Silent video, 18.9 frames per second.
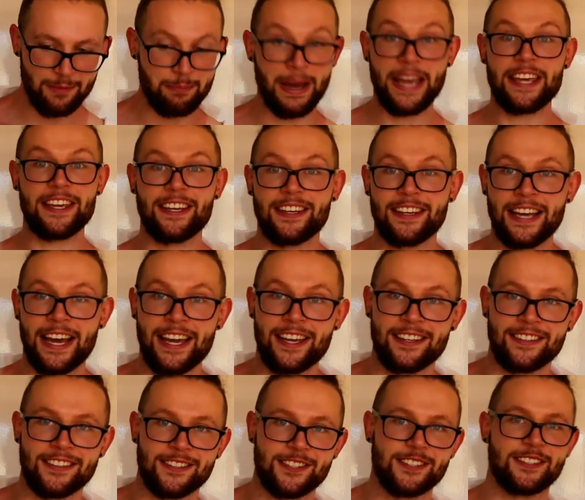making
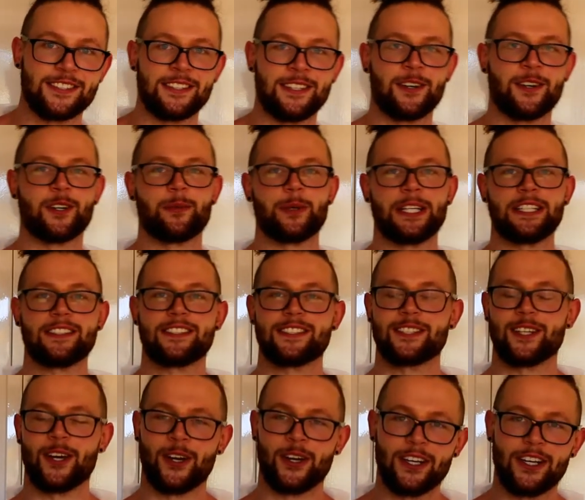gains, you know what I mean?
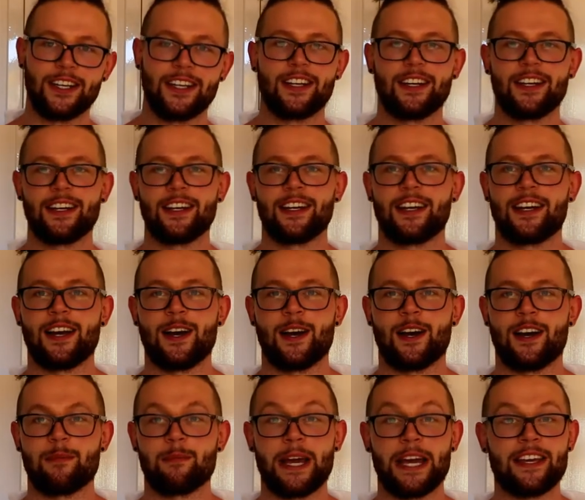So
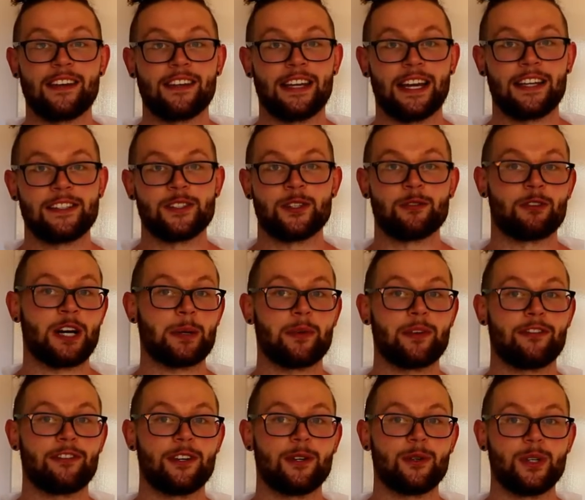uh, making gains in the
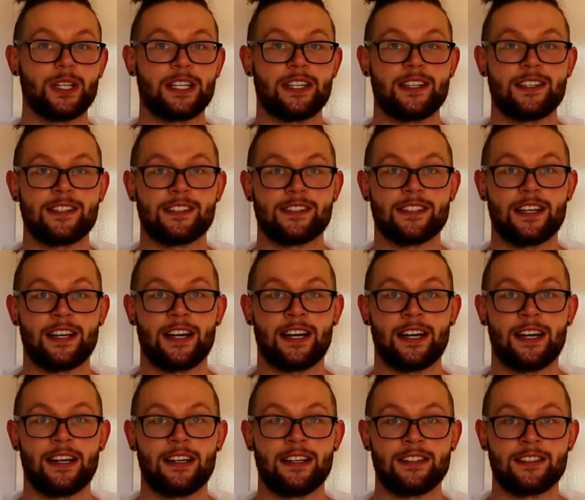rugby field is,
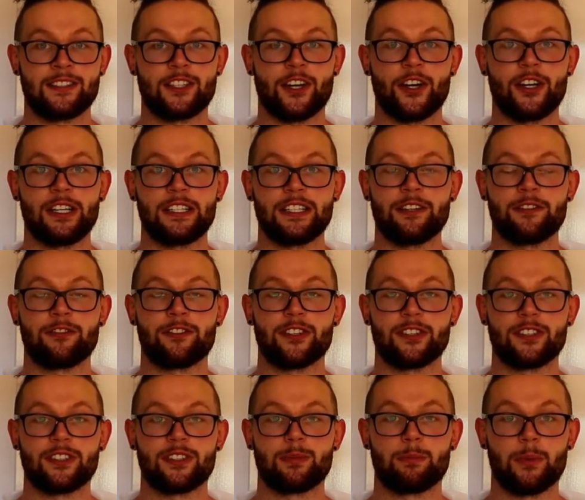uh, is a totally
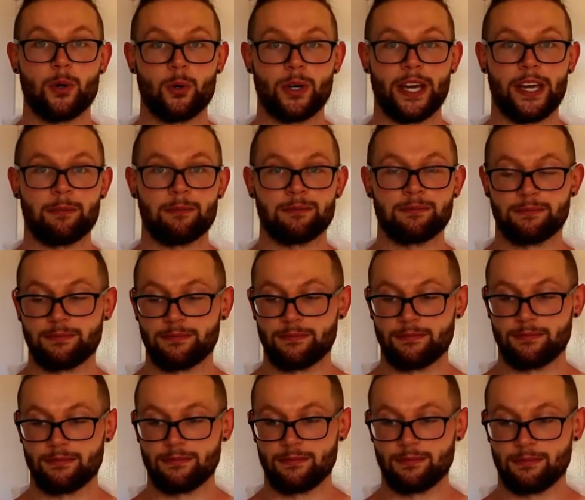different ball game.
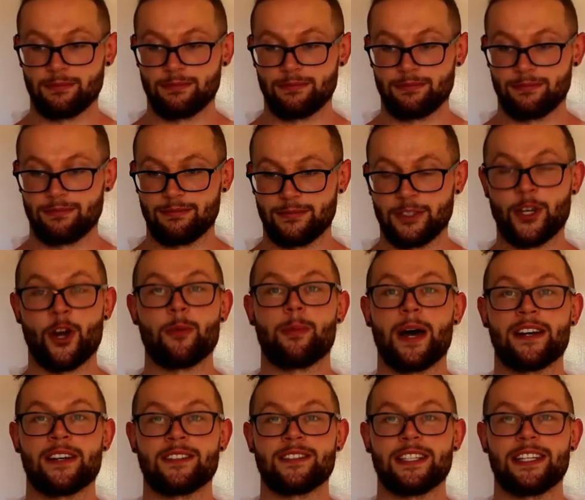No
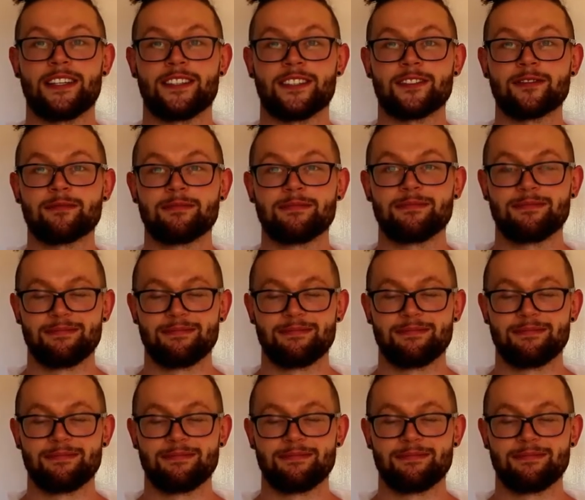pun intended.